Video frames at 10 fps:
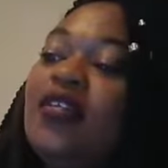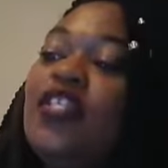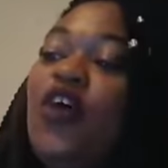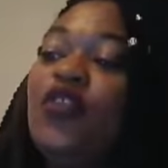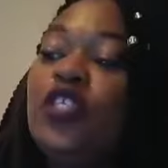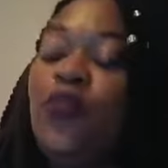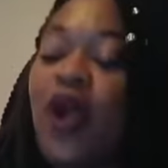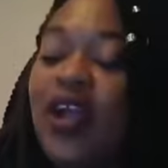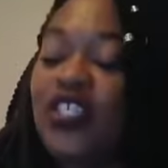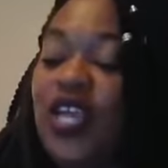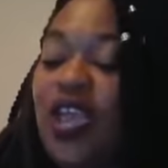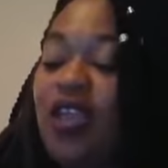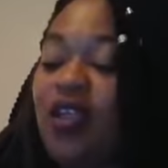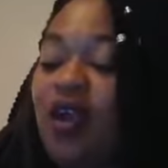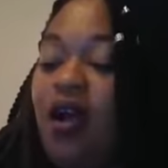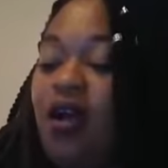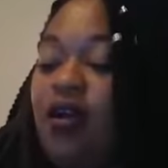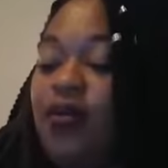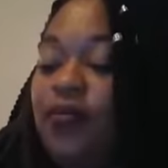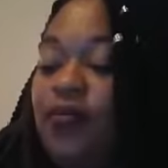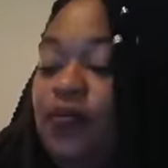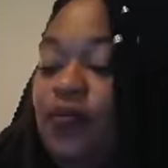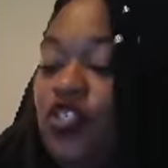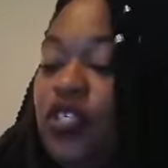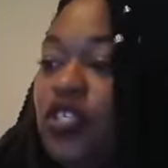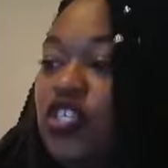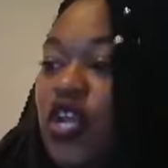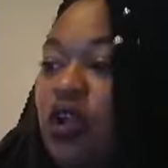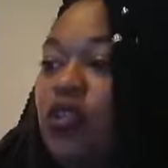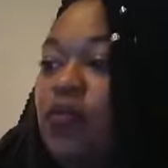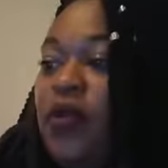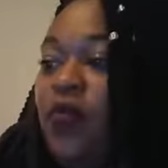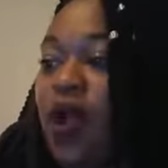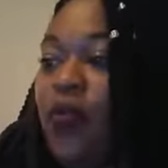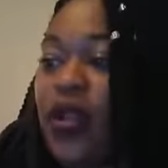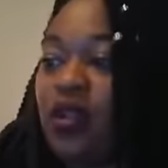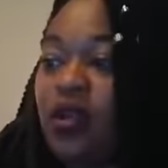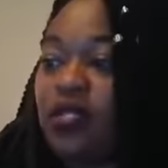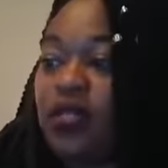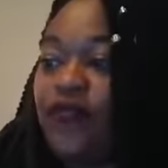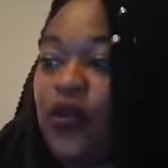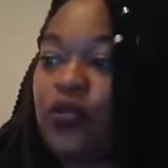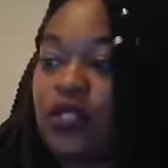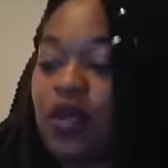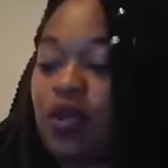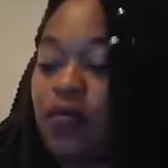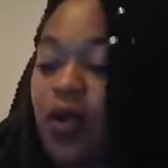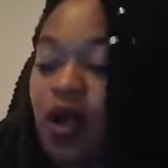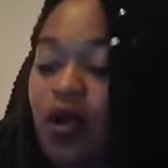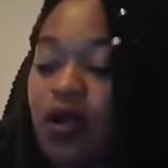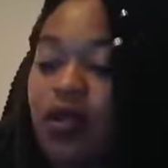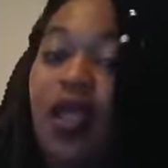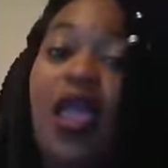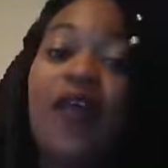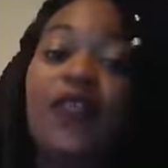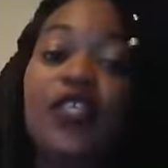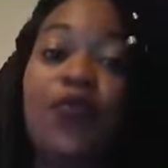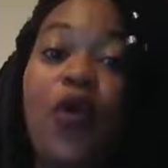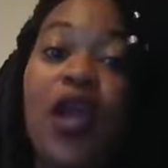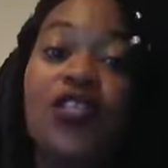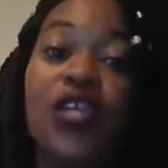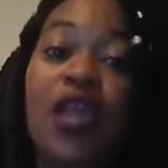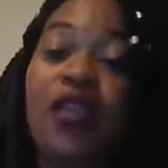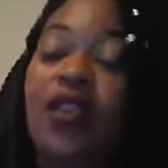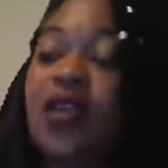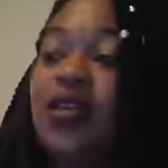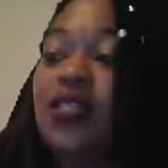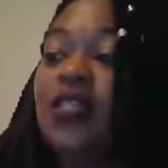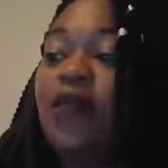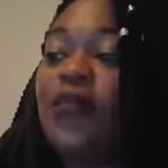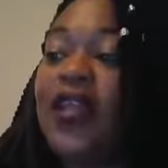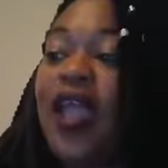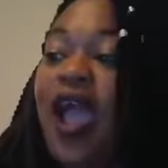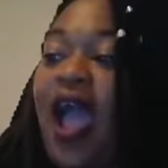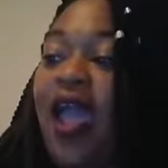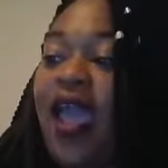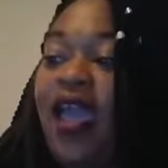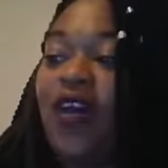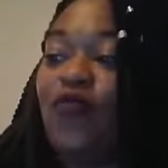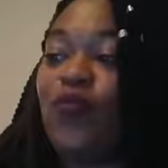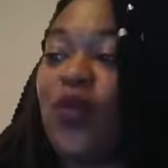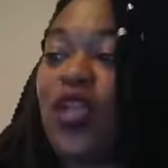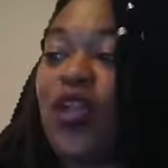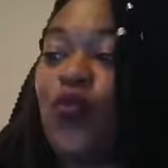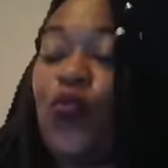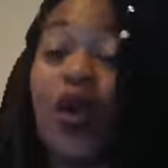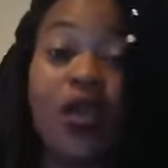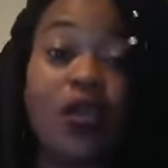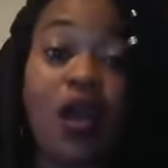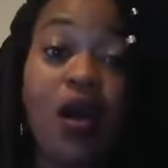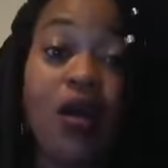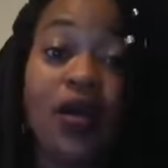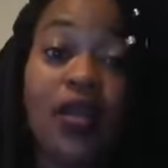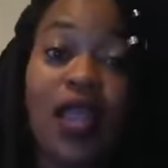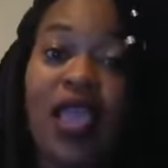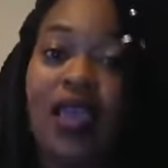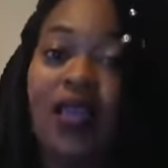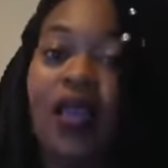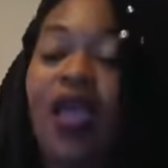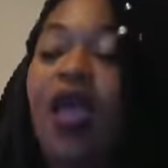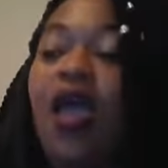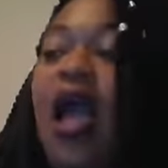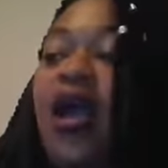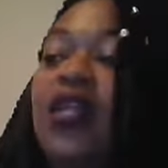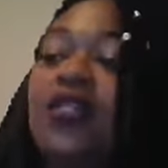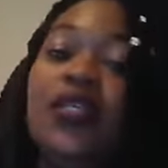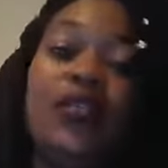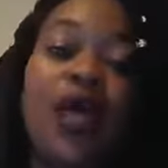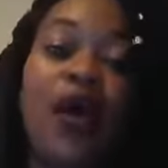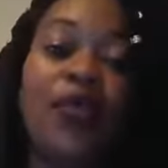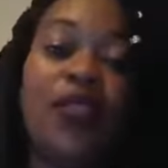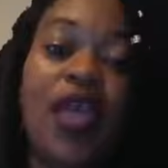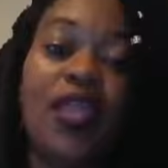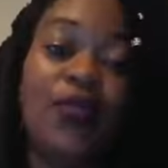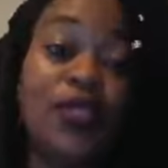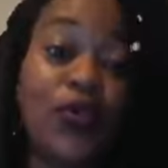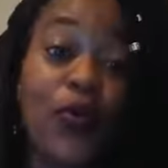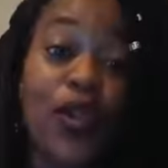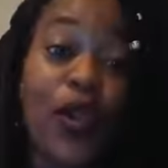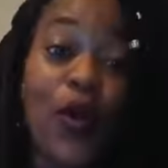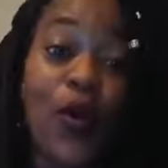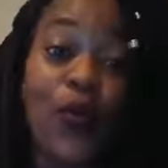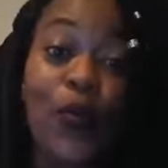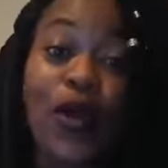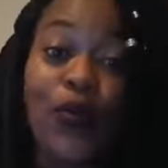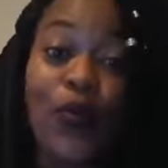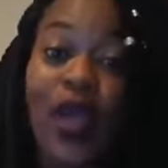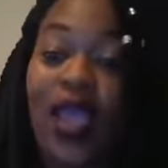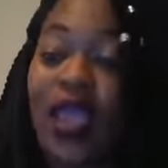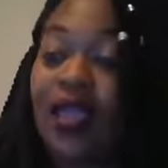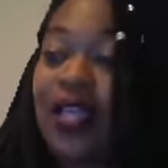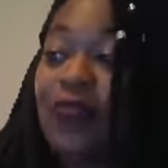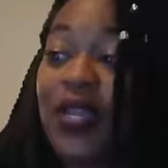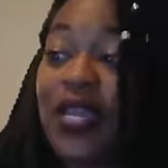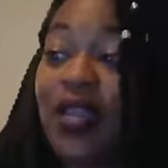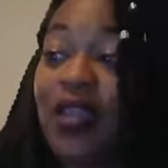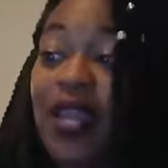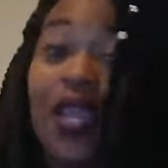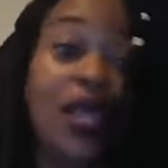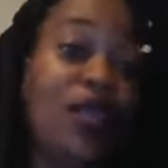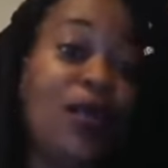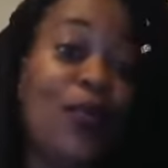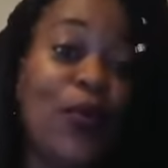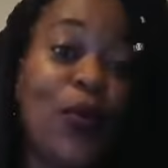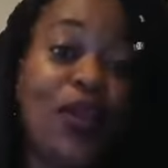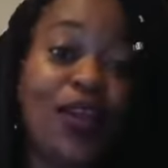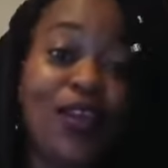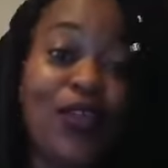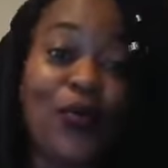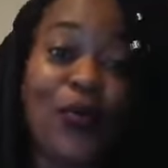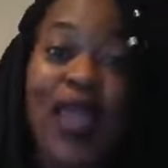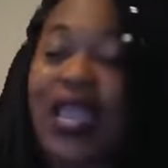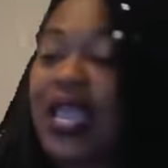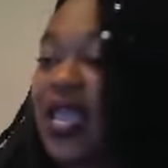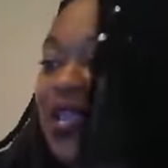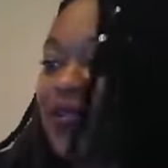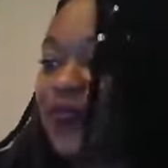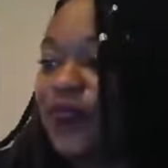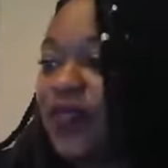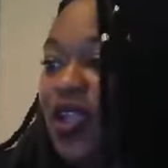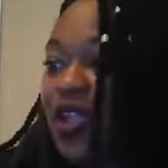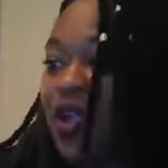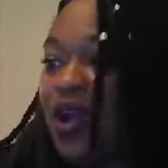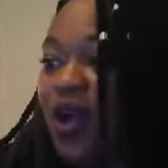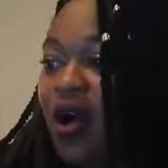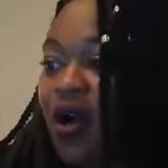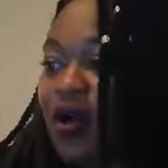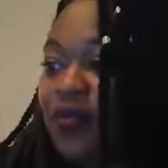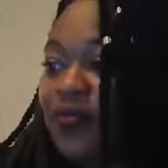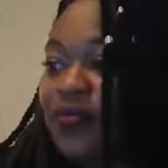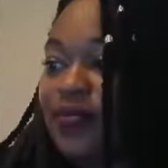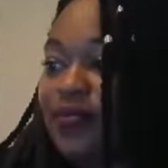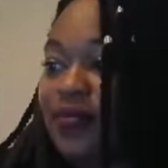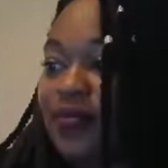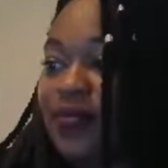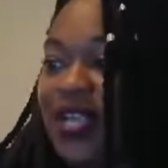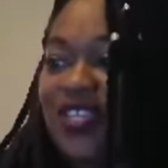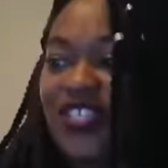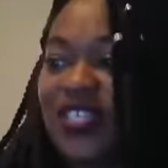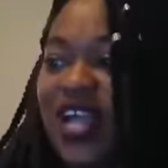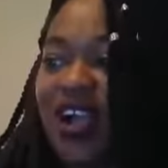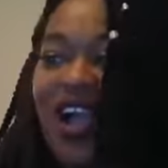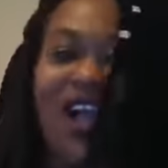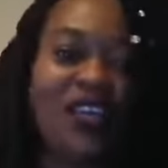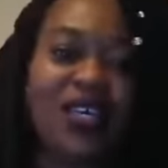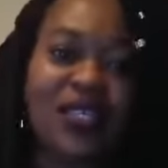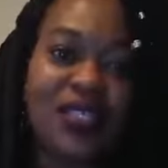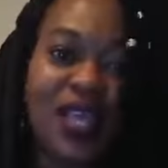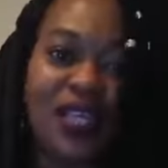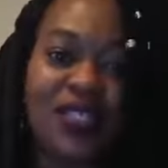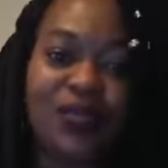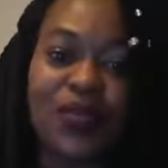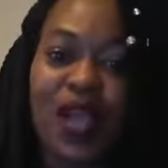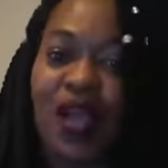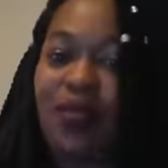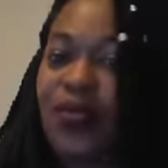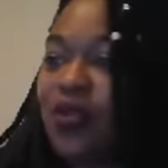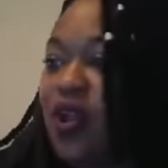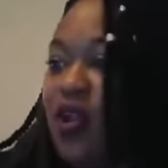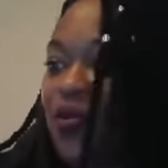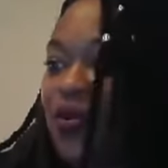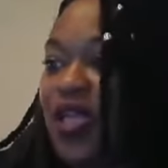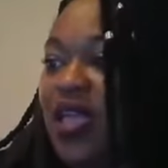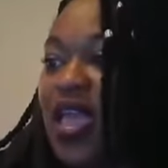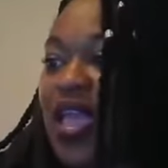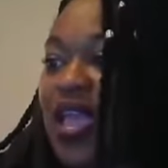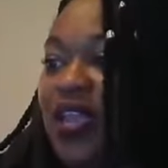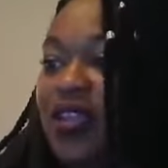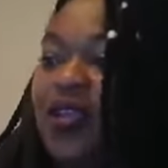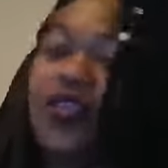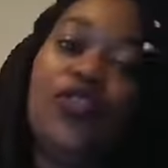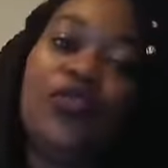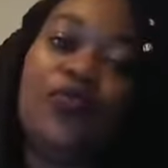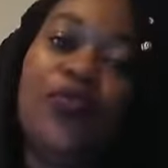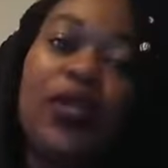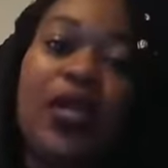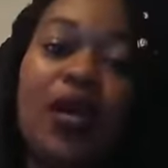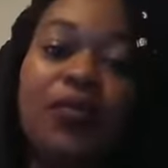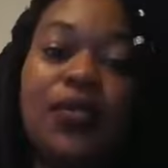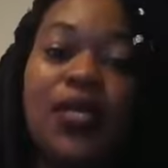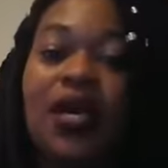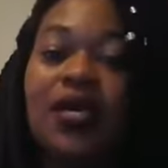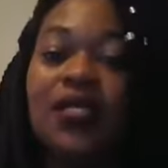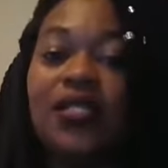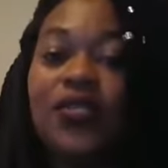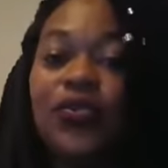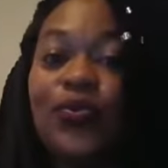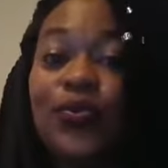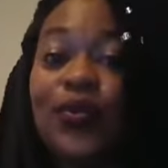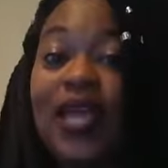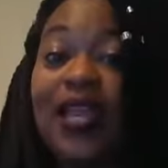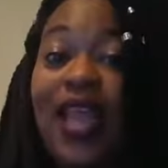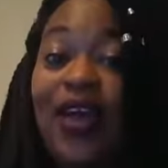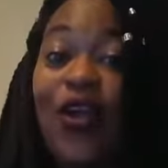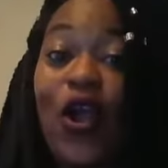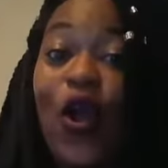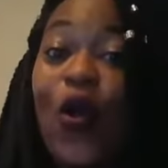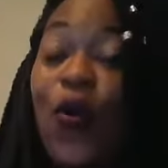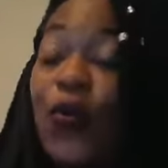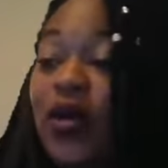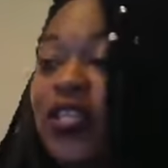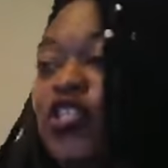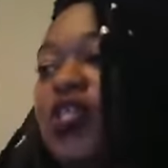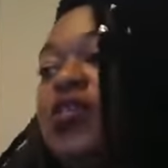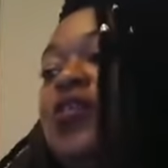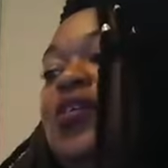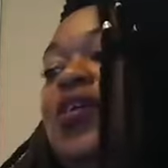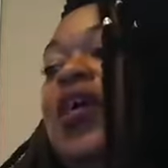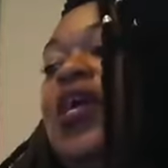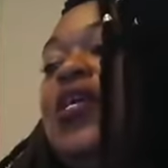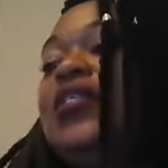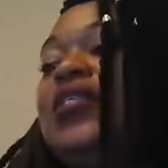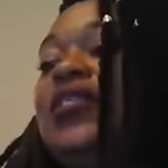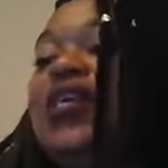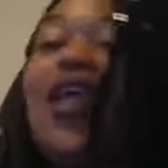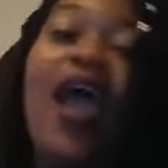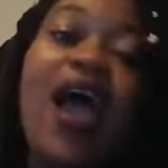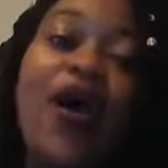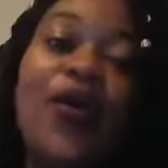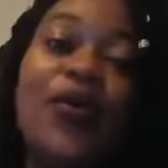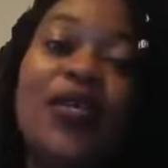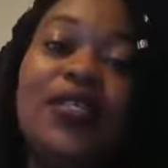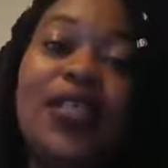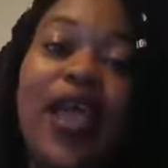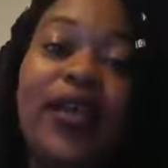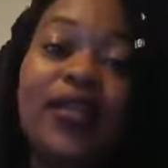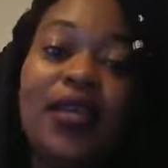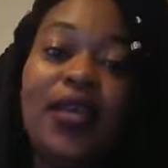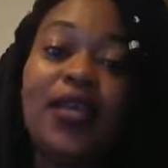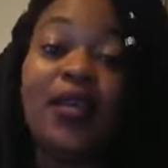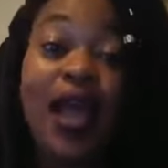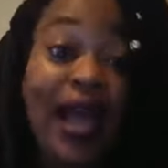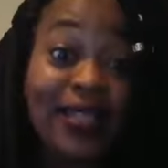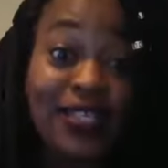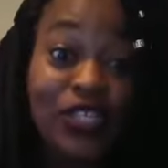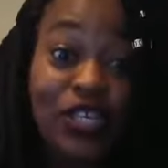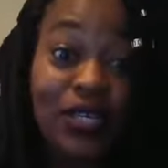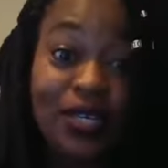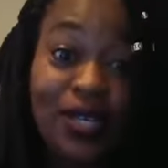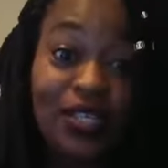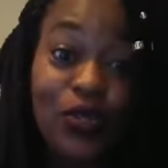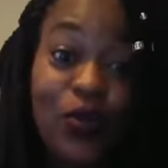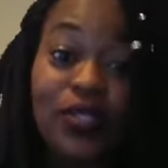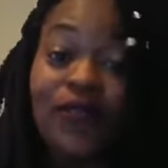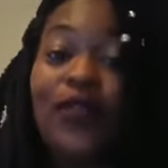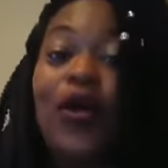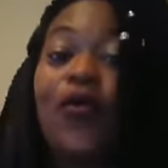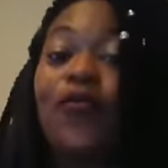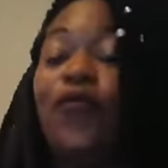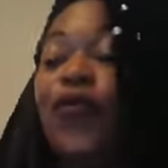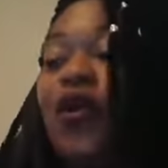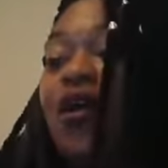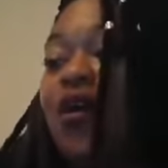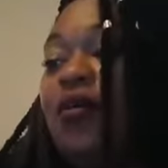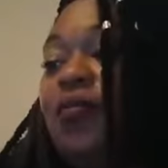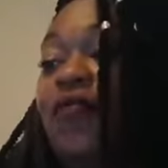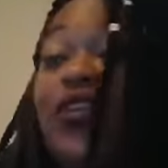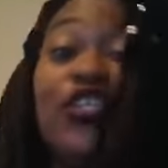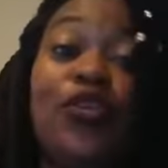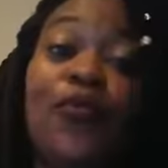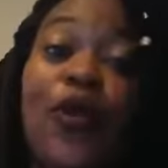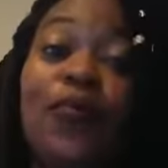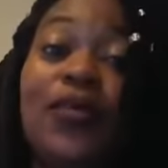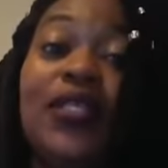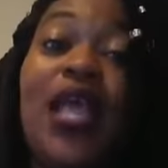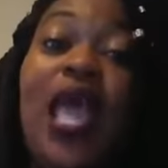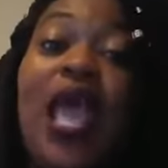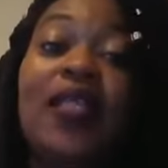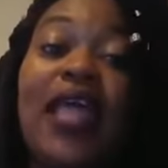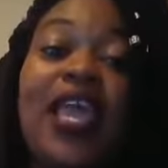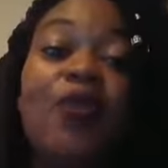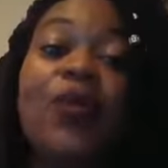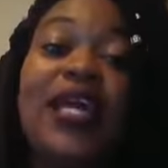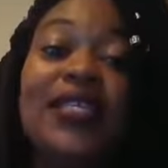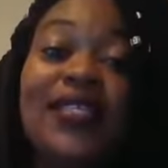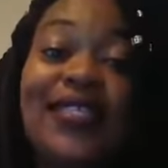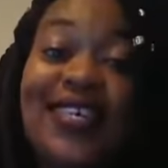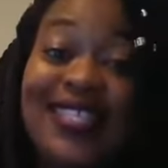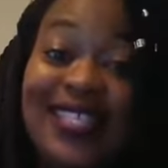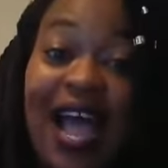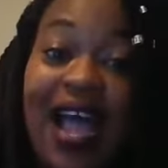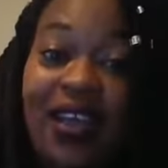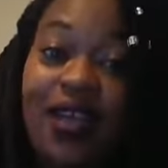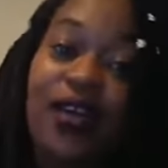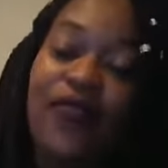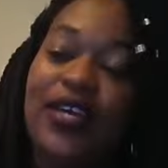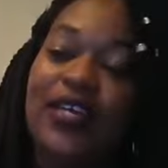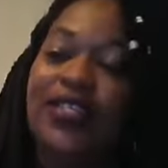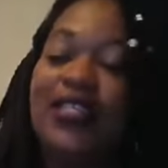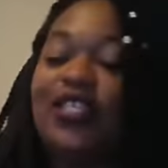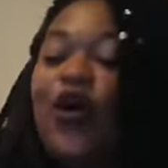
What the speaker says: So this project, just to share a little bit while I'm waiting on some folks to come on, this project is something that I have been working on, and I honestly thought that it was going to go one way, but it ended up going another way, and that's just how God does things sometimes, you know, and it's just really up to us to lay down our own agenda to see how exactly God's agenda is going to flow for the vision and purpose that he places inside of us.